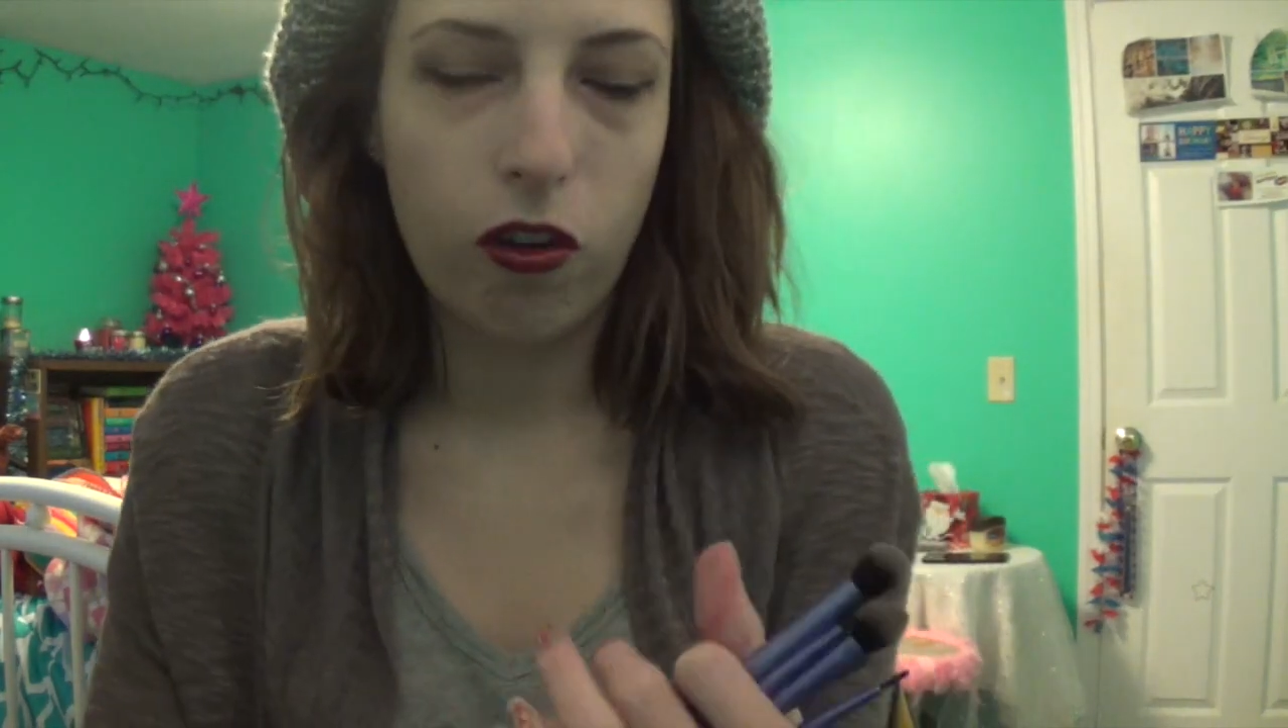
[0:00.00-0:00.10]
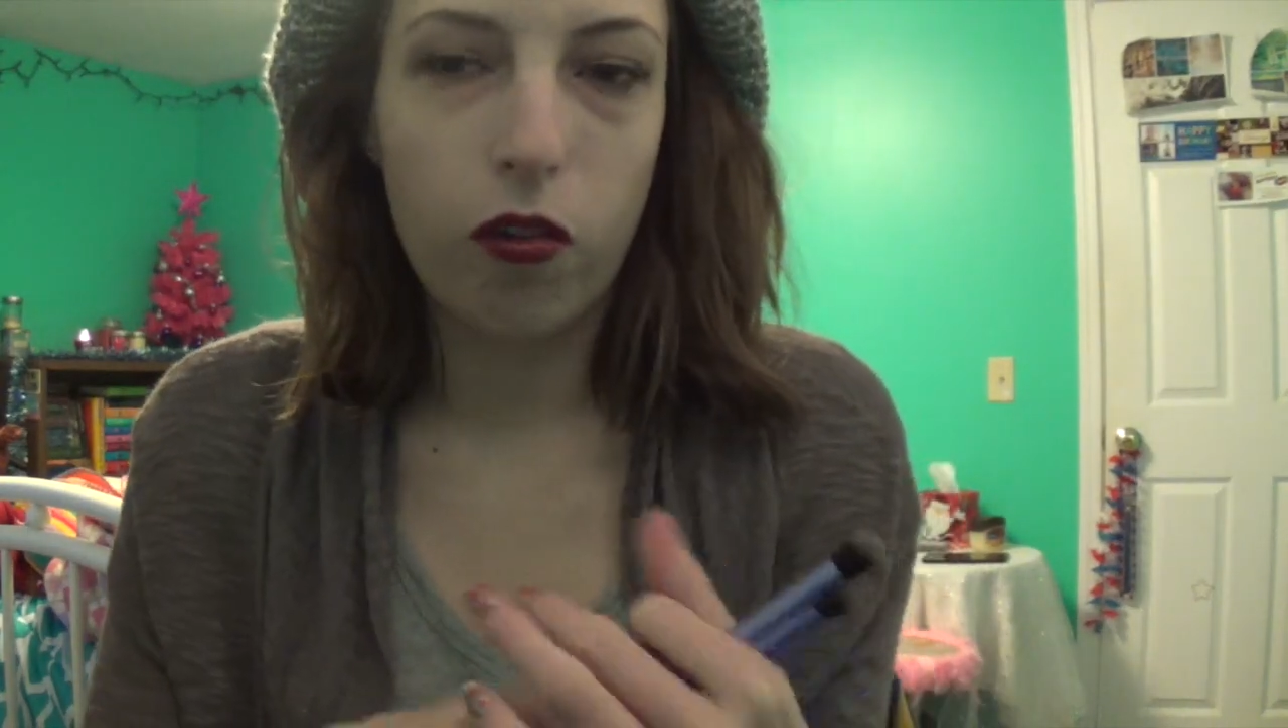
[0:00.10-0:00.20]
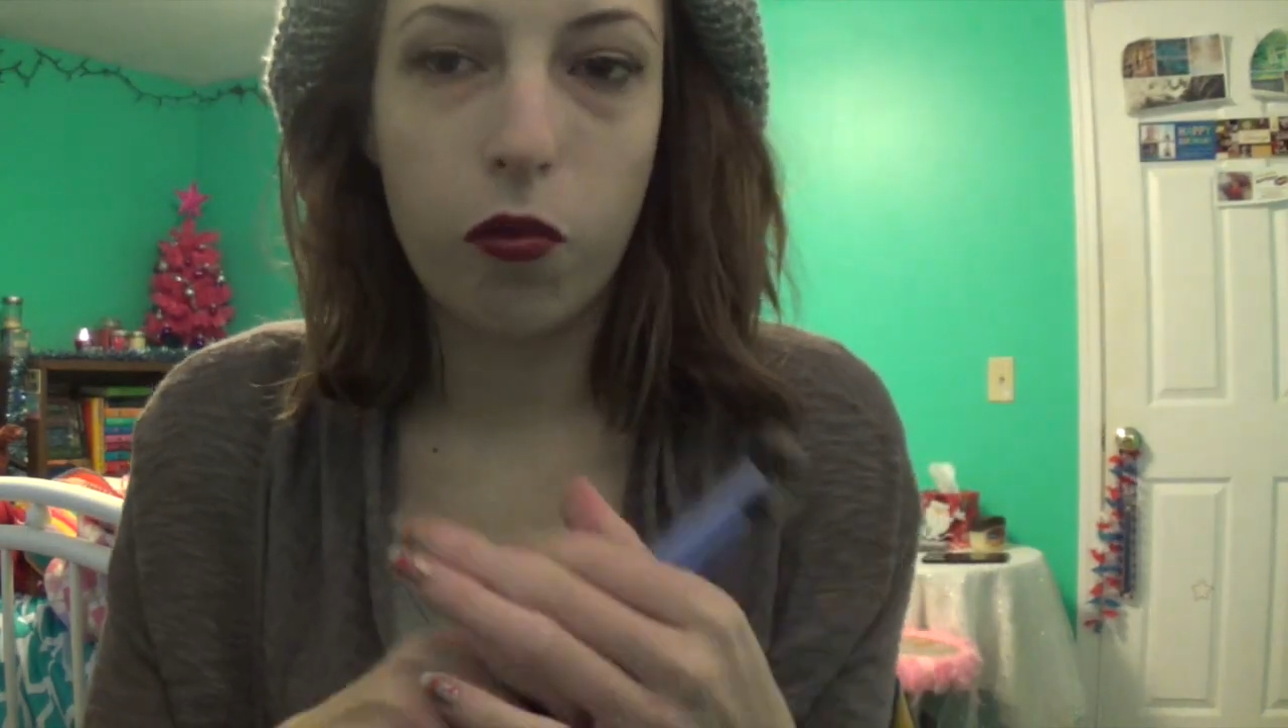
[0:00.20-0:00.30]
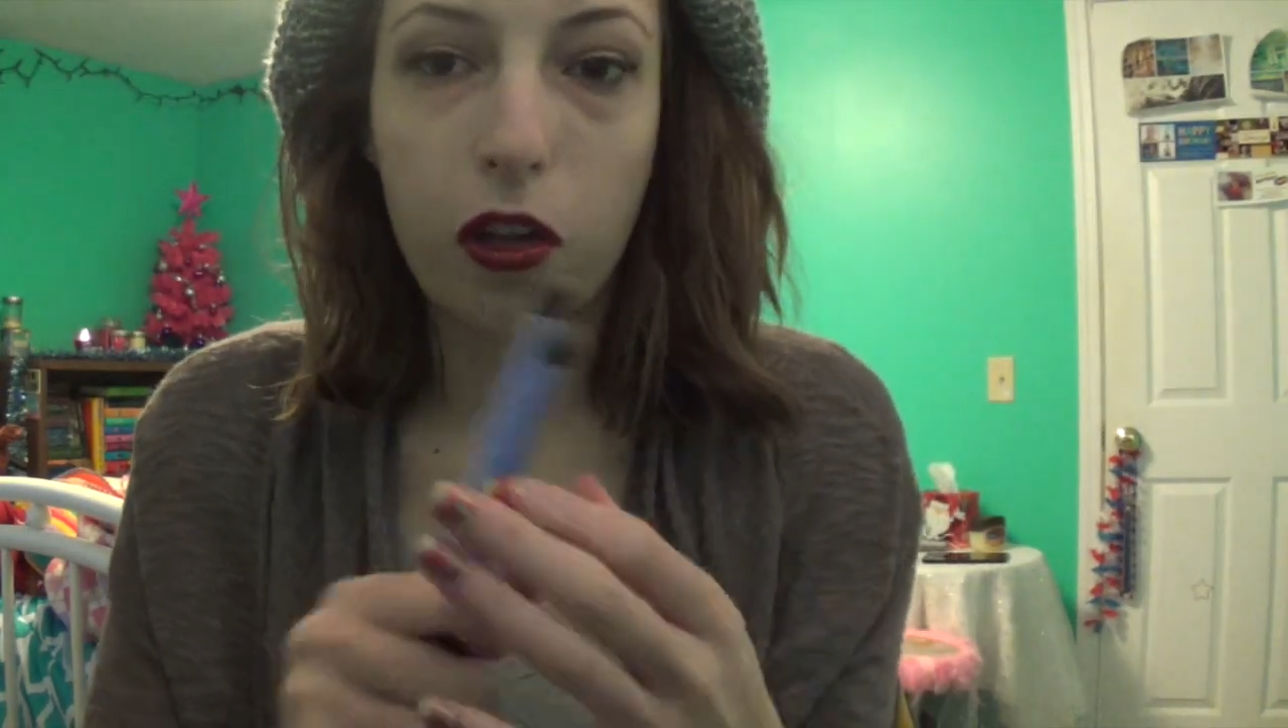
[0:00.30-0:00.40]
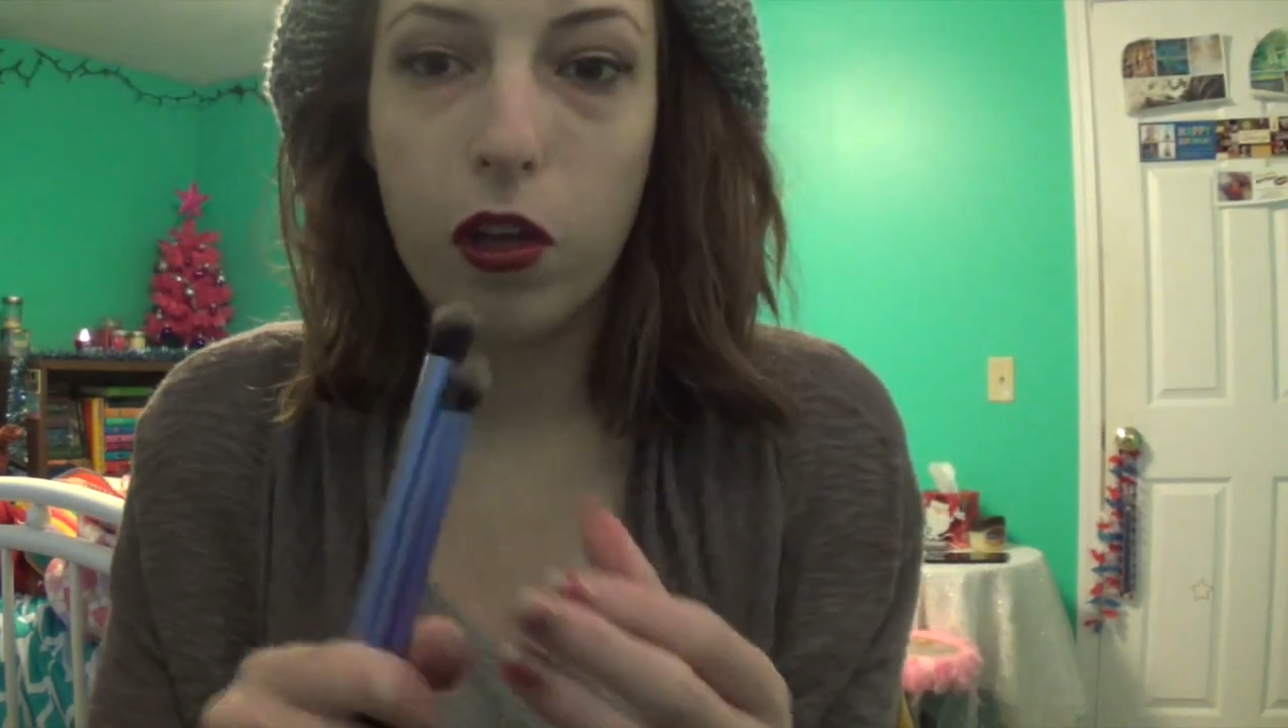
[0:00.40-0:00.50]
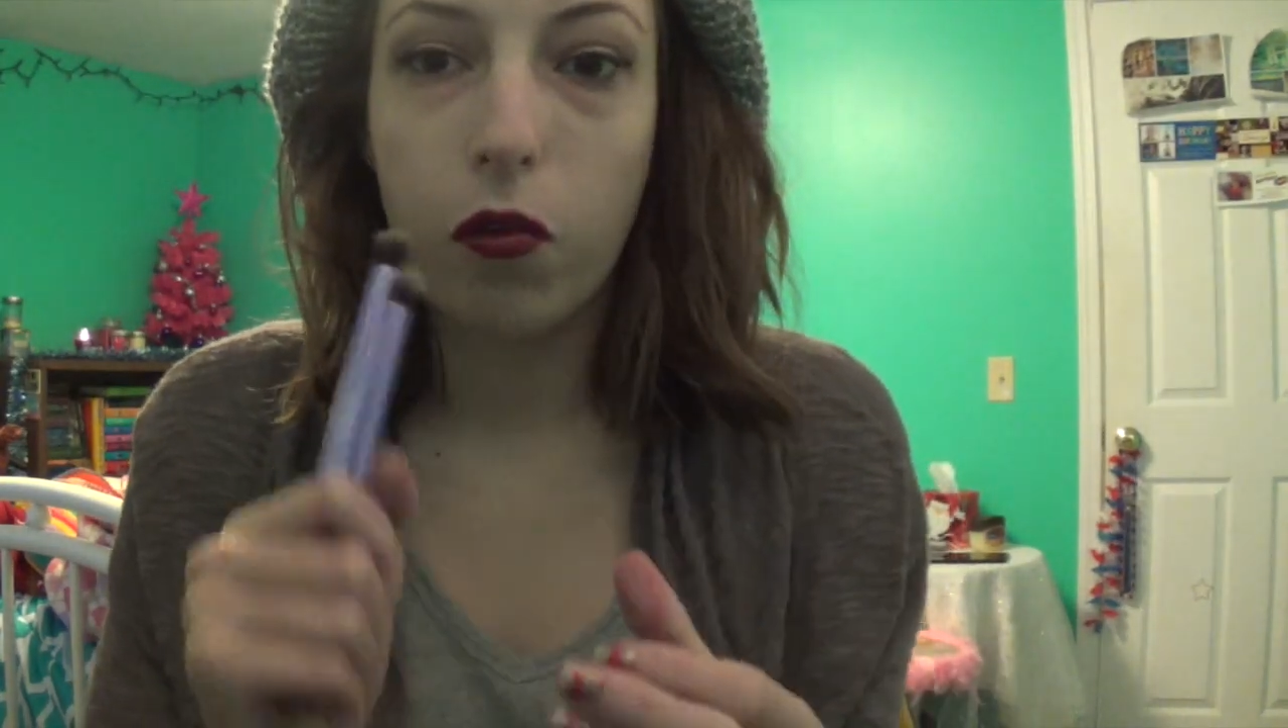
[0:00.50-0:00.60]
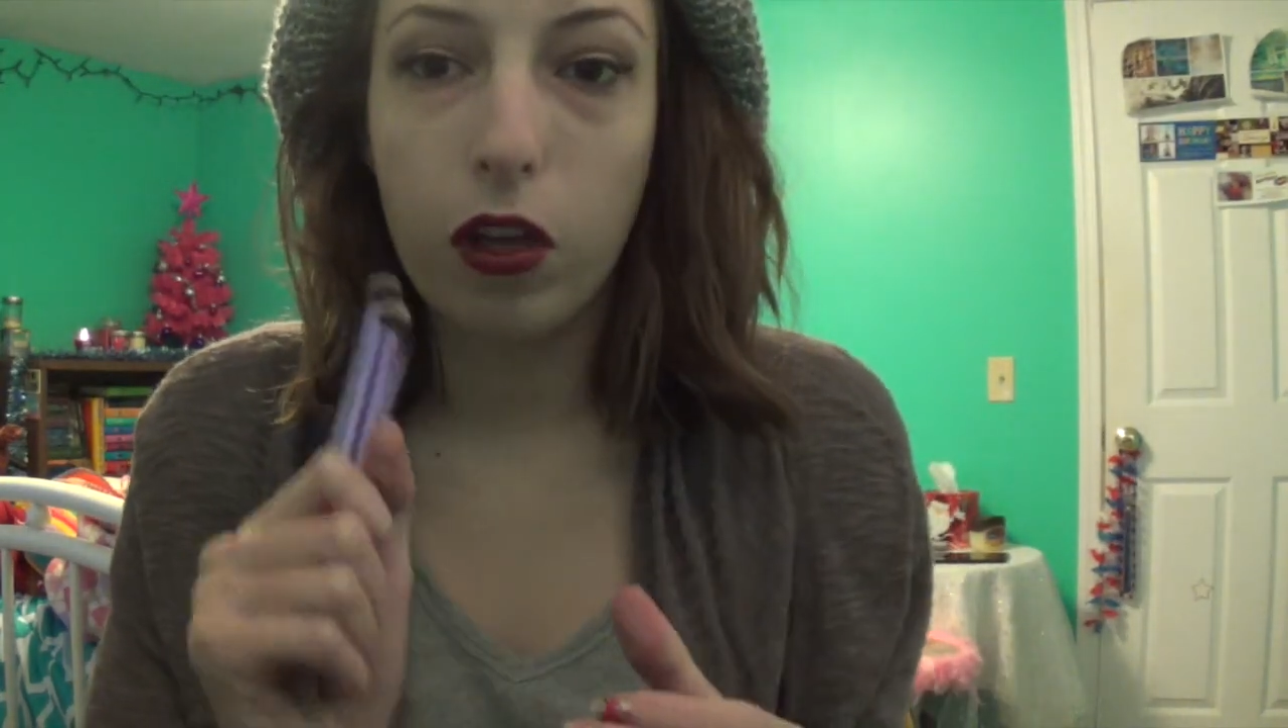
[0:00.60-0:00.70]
are really,